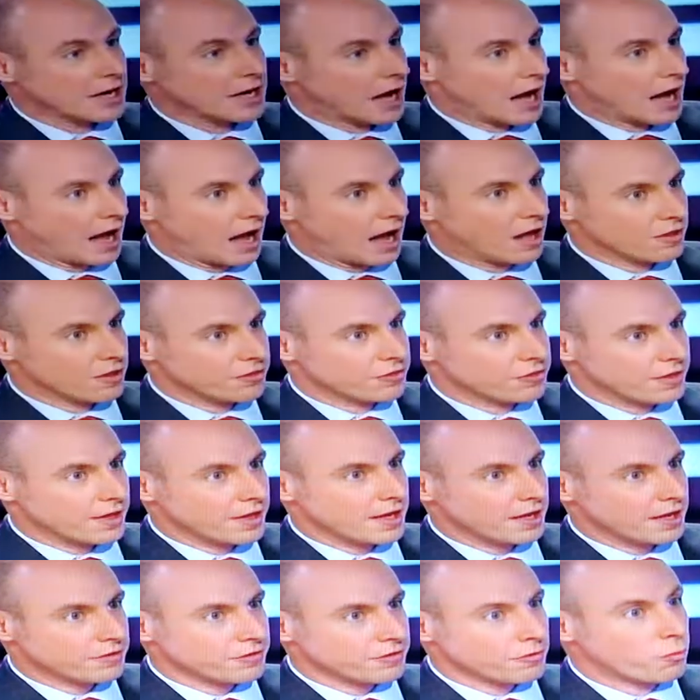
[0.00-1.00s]
mean, uh,
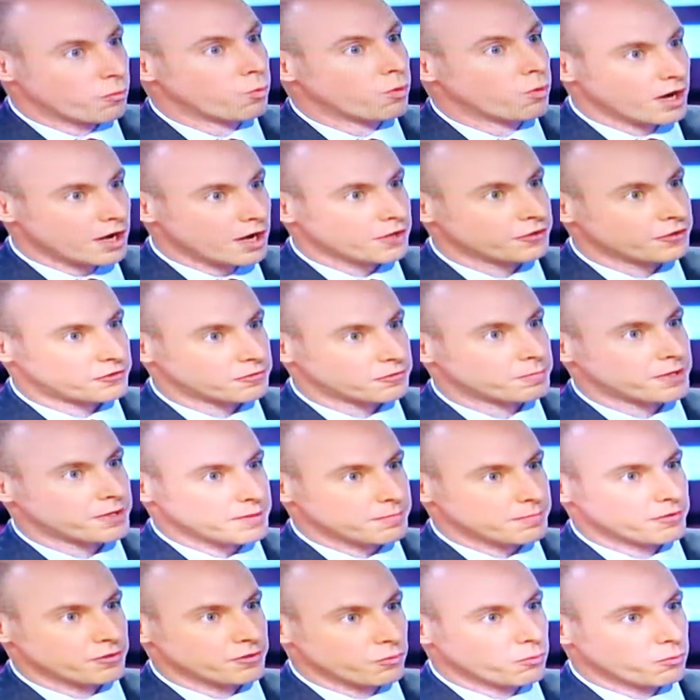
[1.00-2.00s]
uh, the worst
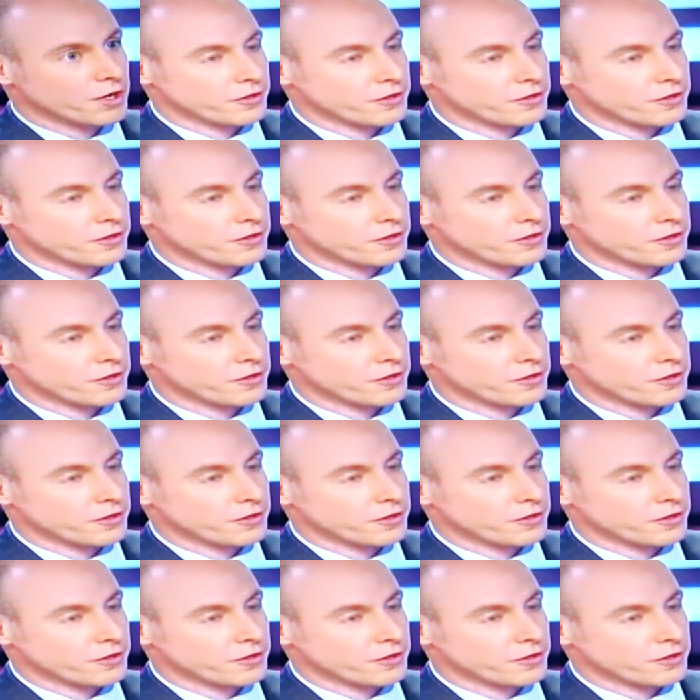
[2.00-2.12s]
the